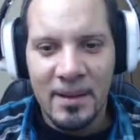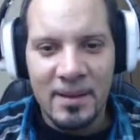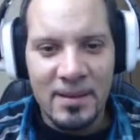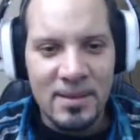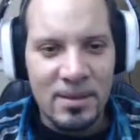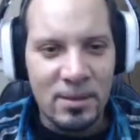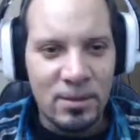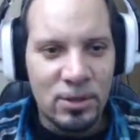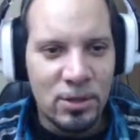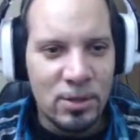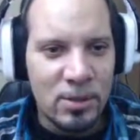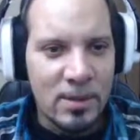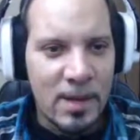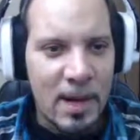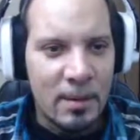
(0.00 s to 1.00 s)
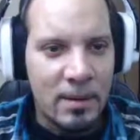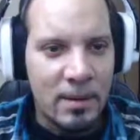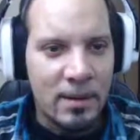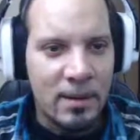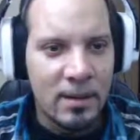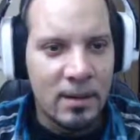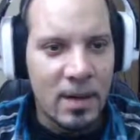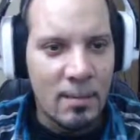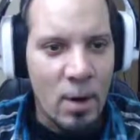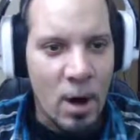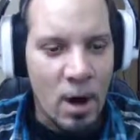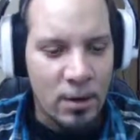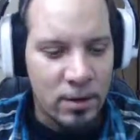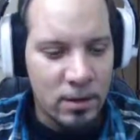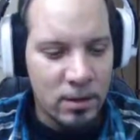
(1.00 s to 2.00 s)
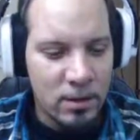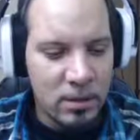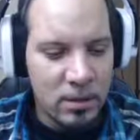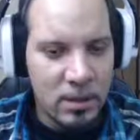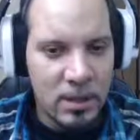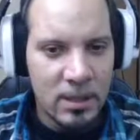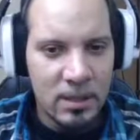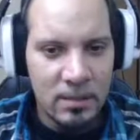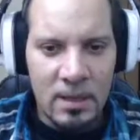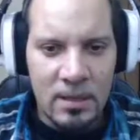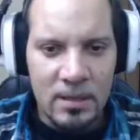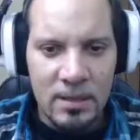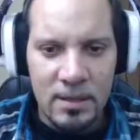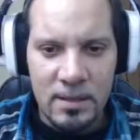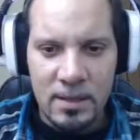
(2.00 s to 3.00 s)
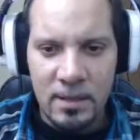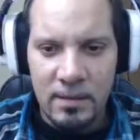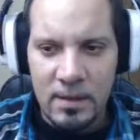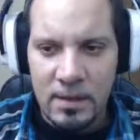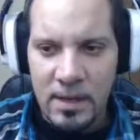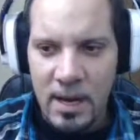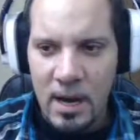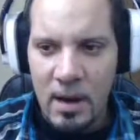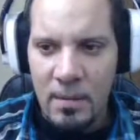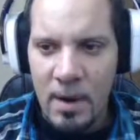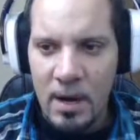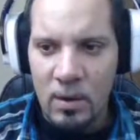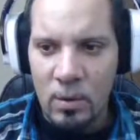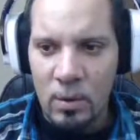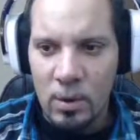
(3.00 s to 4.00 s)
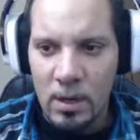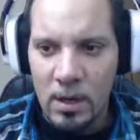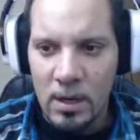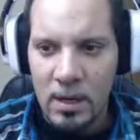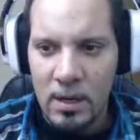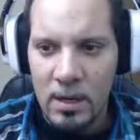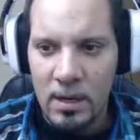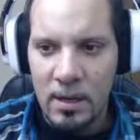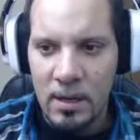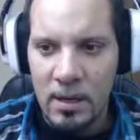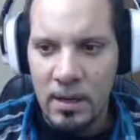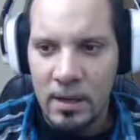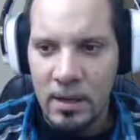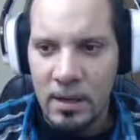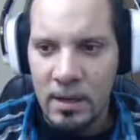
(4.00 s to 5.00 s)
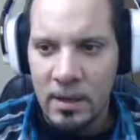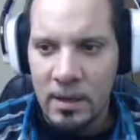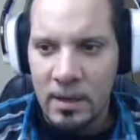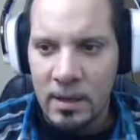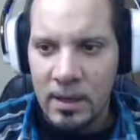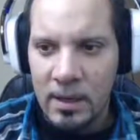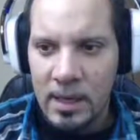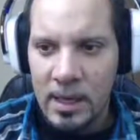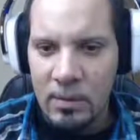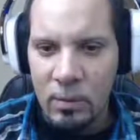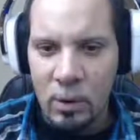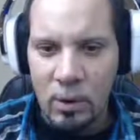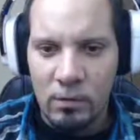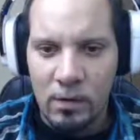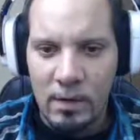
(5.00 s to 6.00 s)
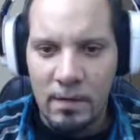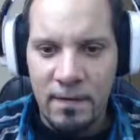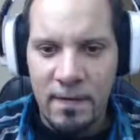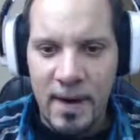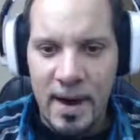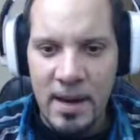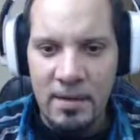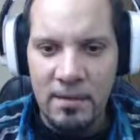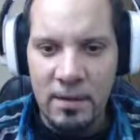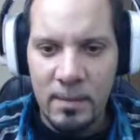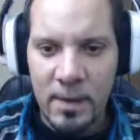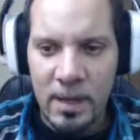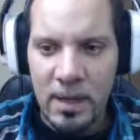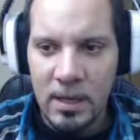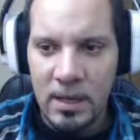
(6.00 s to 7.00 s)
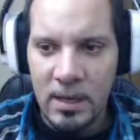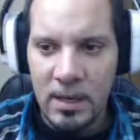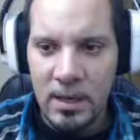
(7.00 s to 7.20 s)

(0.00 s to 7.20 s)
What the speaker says: This dude's shooting at me. Come on, dude. So let's give this guy all my ore. He will refine it for me.